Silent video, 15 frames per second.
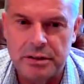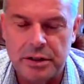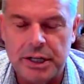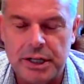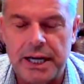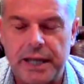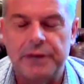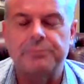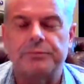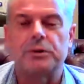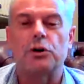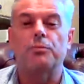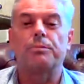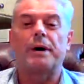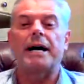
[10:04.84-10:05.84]
have
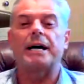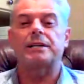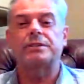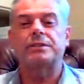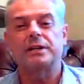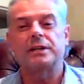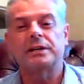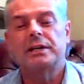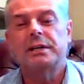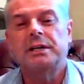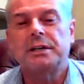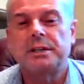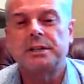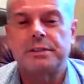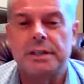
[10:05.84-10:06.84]
got back to
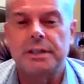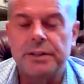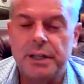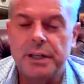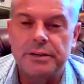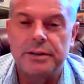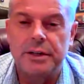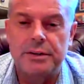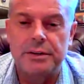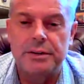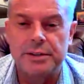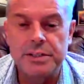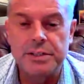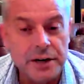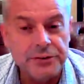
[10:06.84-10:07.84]
the
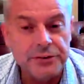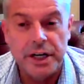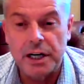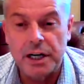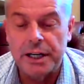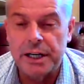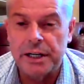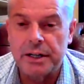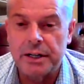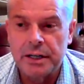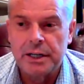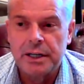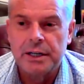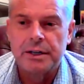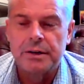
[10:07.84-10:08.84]
staff earlier.
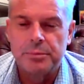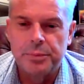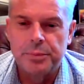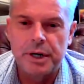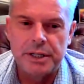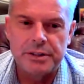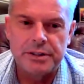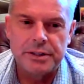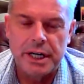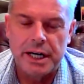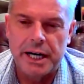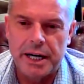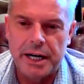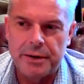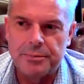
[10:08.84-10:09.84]
But,
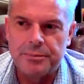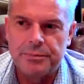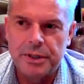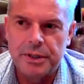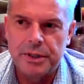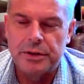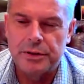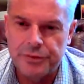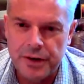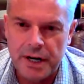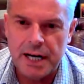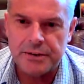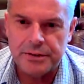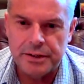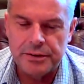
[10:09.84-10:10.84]
the
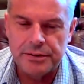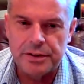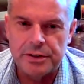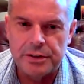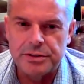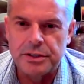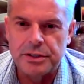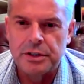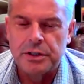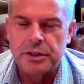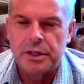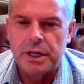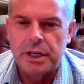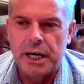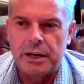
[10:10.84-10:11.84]
fact that there's
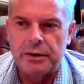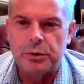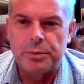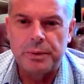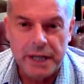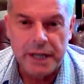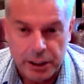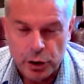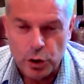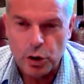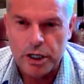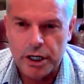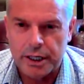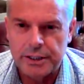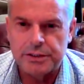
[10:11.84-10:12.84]
we're planning no
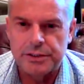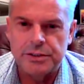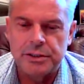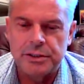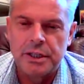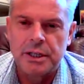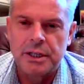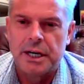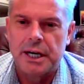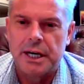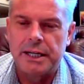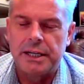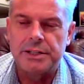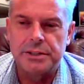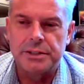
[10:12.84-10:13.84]
cuts
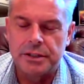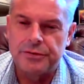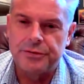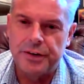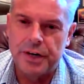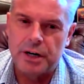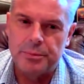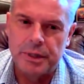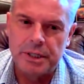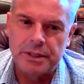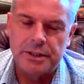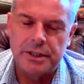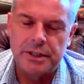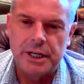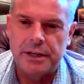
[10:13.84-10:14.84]
and it's a
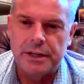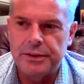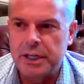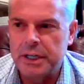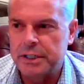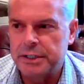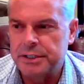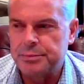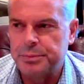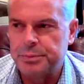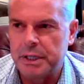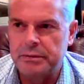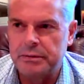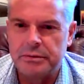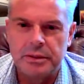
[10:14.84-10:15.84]
deferment, I think has
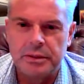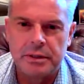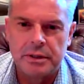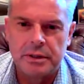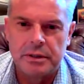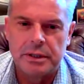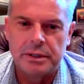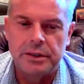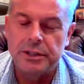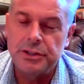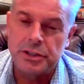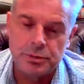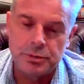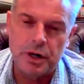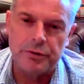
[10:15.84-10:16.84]
been not
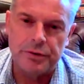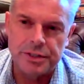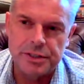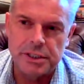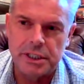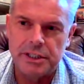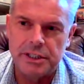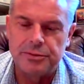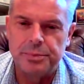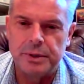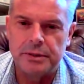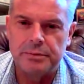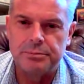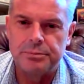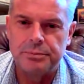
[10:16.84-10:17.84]
just well received,
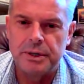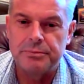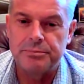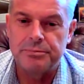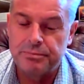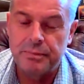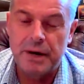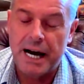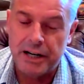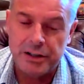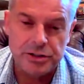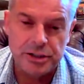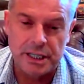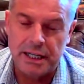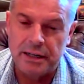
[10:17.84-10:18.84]
but
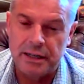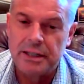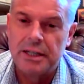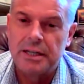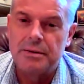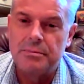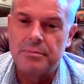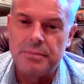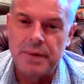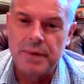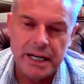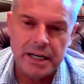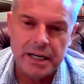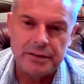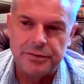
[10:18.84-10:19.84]
actually
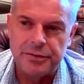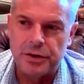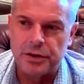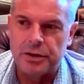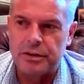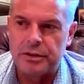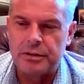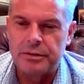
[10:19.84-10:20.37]
many of our